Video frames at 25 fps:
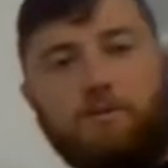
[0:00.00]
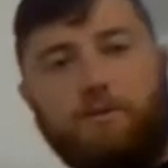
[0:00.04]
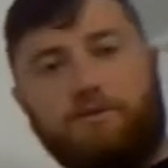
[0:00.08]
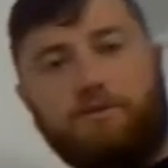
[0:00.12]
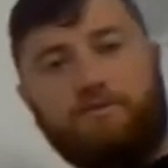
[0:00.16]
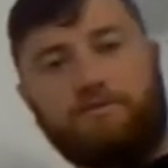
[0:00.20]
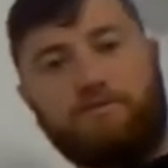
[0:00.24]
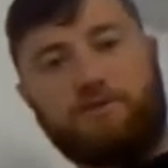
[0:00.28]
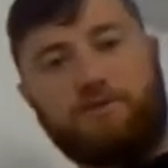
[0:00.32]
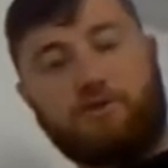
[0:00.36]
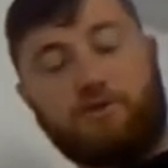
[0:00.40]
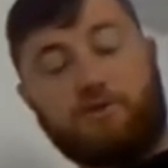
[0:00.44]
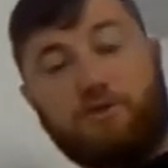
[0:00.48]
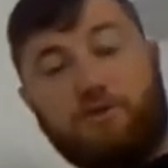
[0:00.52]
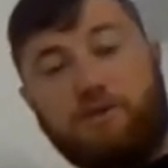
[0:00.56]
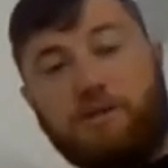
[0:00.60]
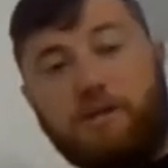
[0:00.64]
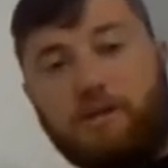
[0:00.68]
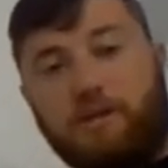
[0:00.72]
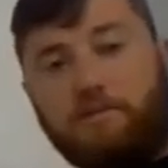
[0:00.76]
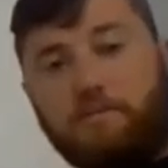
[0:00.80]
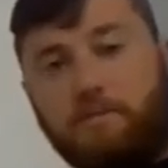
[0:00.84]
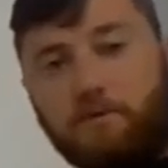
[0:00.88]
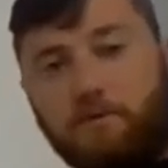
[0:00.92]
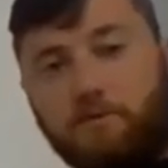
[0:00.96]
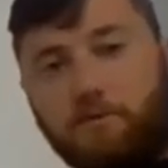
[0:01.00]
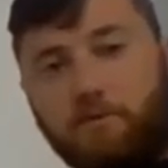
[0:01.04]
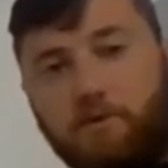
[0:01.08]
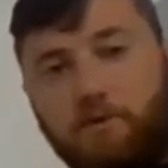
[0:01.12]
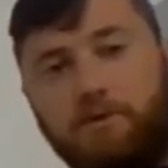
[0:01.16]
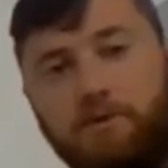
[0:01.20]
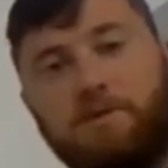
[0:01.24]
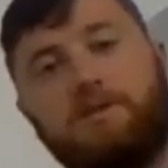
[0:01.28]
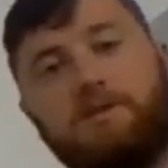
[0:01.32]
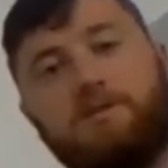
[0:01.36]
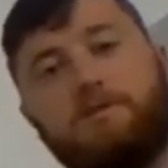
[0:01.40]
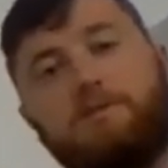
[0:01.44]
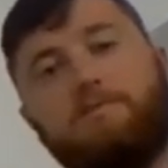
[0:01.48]
we've just said about what
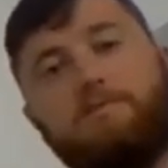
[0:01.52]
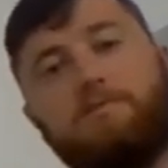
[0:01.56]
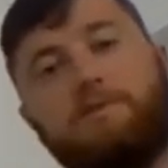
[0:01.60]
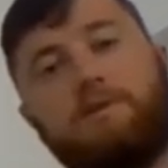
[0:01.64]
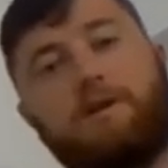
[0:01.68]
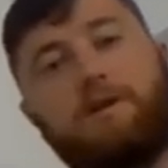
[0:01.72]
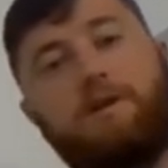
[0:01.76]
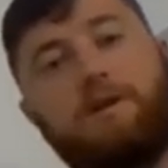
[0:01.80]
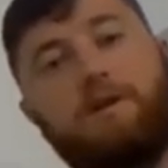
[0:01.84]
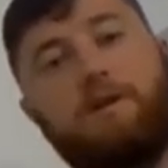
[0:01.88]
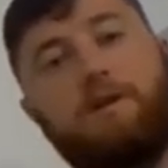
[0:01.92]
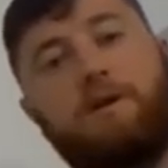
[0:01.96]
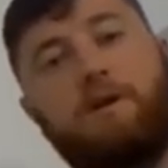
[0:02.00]
systems are.